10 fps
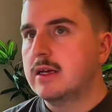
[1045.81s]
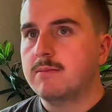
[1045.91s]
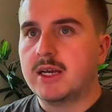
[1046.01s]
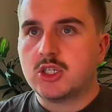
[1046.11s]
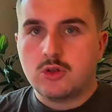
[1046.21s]

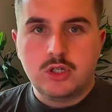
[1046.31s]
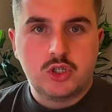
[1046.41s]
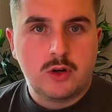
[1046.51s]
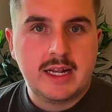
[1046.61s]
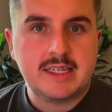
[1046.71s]
Make sure you
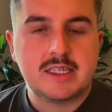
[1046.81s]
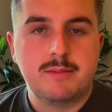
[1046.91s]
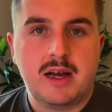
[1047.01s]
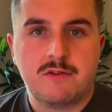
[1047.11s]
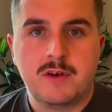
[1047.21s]
join Etsy
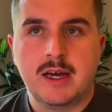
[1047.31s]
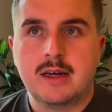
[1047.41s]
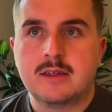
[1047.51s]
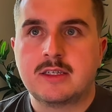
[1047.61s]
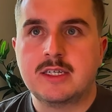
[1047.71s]
Mafia.
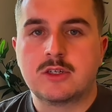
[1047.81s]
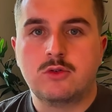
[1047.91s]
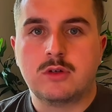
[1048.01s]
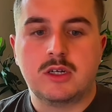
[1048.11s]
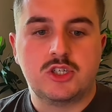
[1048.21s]
It's
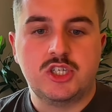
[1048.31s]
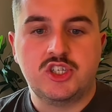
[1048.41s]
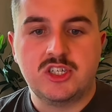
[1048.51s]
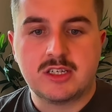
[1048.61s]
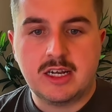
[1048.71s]

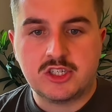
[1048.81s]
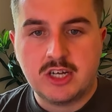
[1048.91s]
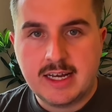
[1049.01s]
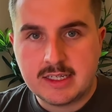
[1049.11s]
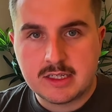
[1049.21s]

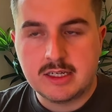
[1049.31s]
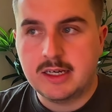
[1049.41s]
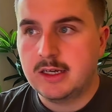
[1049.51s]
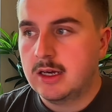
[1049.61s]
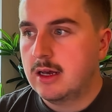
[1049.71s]

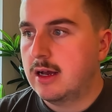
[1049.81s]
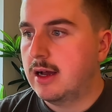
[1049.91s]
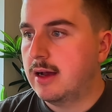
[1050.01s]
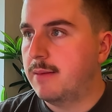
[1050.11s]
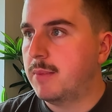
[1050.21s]
discord.gg/Etsy.
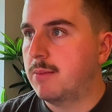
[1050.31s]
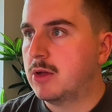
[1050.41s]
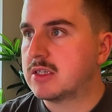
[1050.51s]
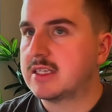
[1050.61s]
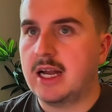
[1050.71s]
I'm
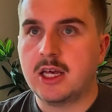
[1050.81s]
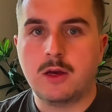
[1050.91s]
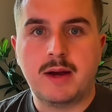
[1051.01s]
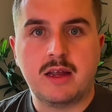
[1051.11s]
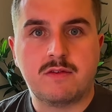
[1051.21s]
not selling you
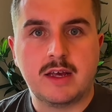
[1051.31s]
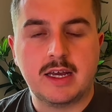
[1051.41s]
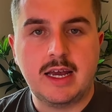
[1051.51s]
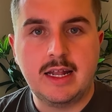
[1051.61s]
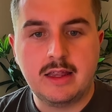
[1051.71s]
anything
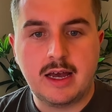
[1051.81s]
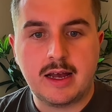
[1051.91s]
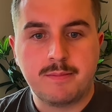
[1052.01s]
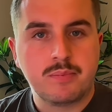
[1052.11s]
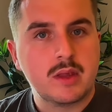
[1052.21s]
in there.